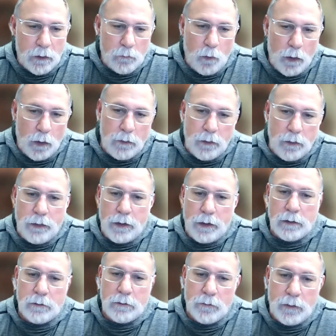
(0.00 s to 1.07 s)
And one of the
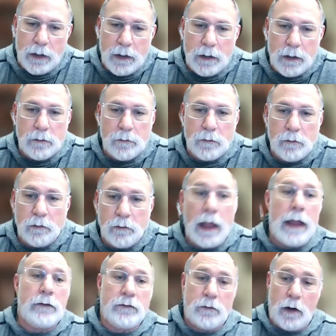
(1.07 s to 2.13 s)
things at
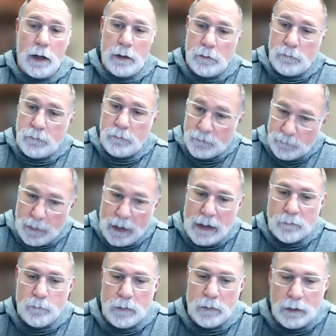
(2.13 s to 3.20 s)
last night's
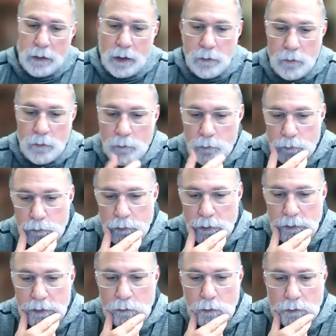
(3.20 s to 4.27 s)
SPAC meeting, I know
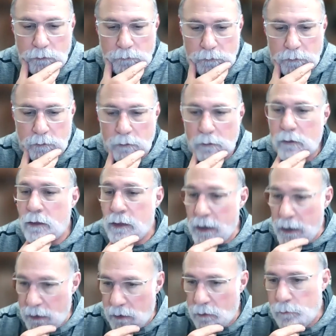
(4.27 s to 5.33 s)
Brittany wasn't
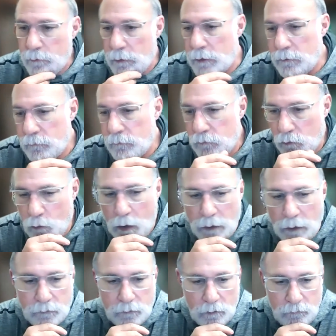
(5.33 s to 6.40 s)
there, but if you
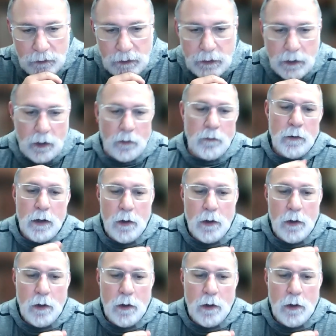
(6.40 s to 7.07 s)
watched the video,